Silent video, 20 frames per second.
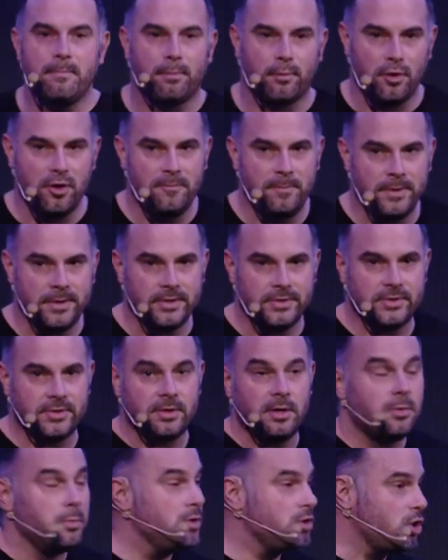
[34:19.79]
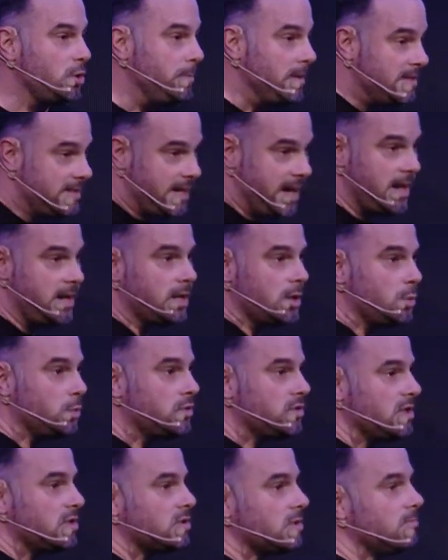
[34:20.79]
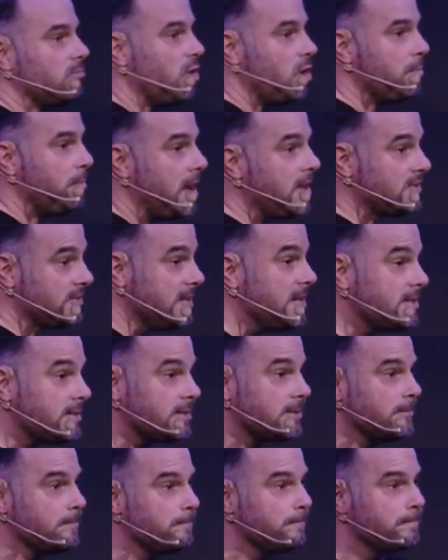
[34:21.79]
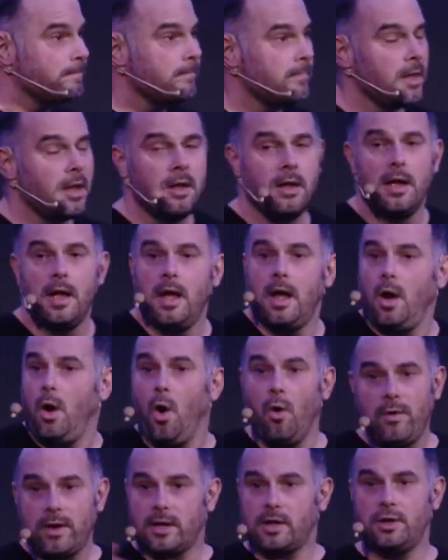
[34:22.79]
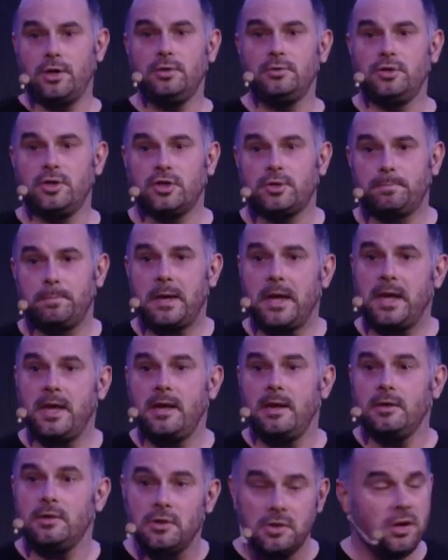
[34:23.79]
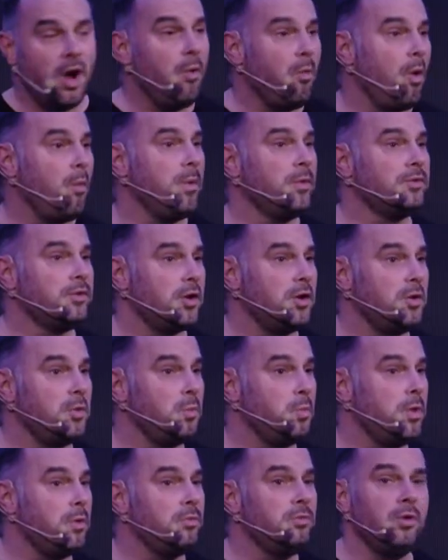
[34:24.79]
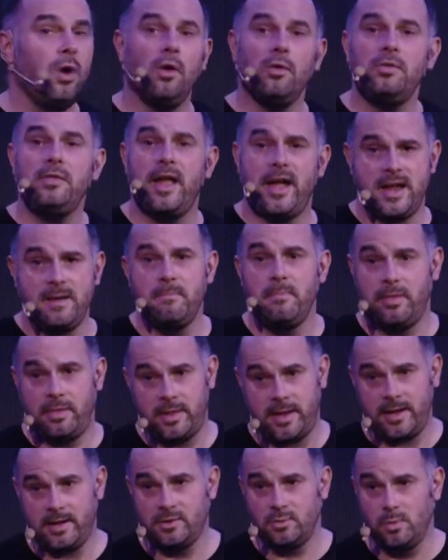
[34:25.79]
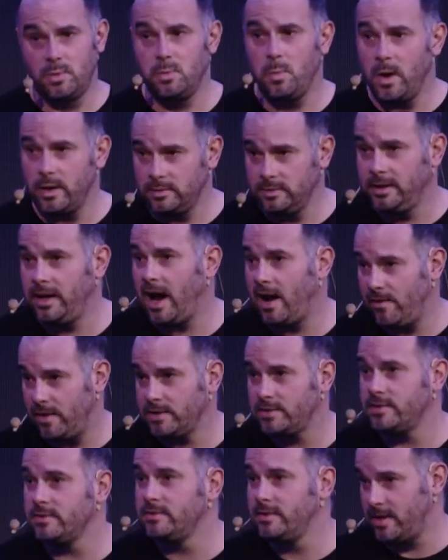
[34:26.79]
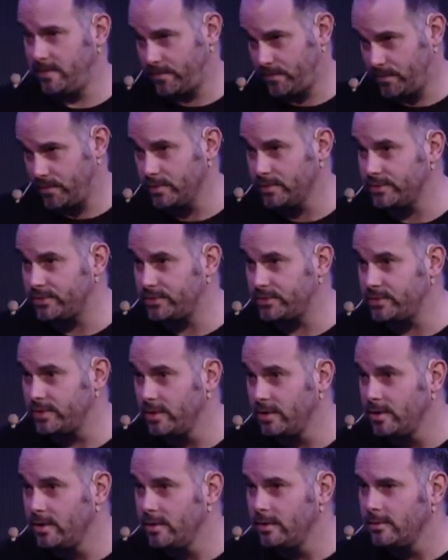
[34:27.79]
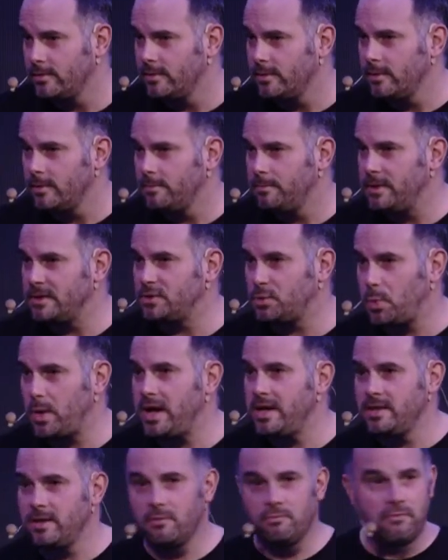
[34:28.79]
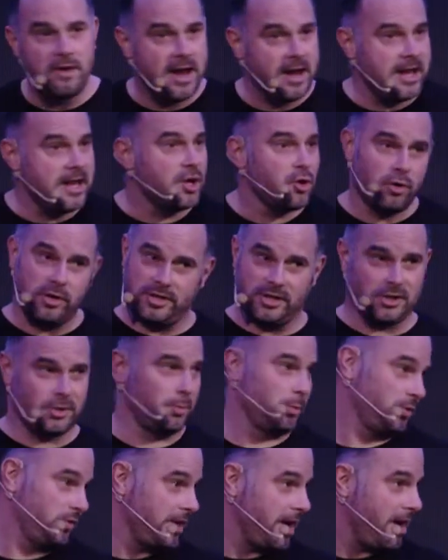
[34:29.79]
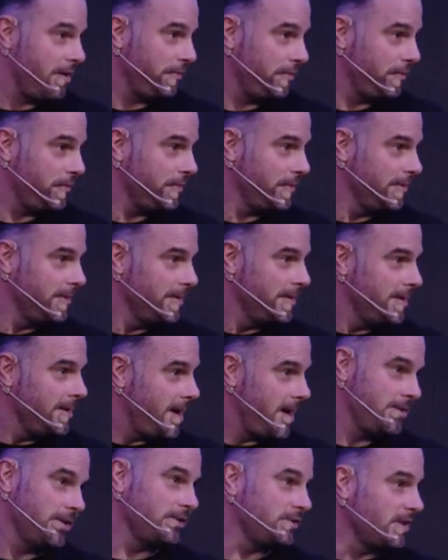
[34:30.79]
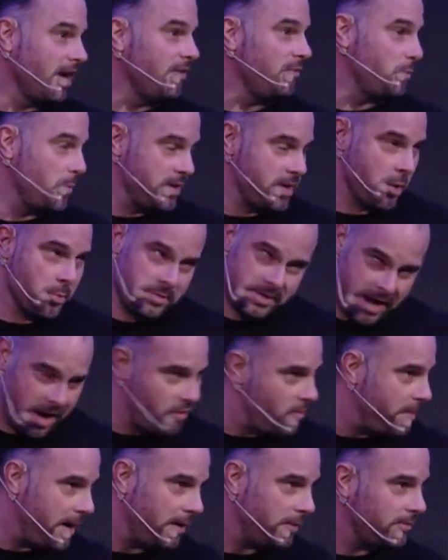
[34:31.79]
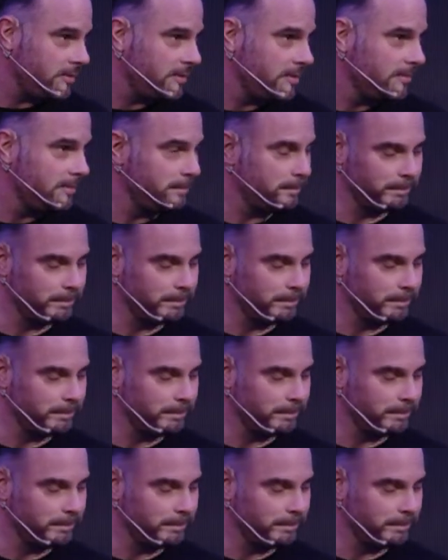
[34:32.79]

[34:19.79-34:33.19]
improvements, which could be technical system robustness, or it could just be, you know what we'll do? We'll not name things with one character difference between the really critical stuff and the stuff we don't care about.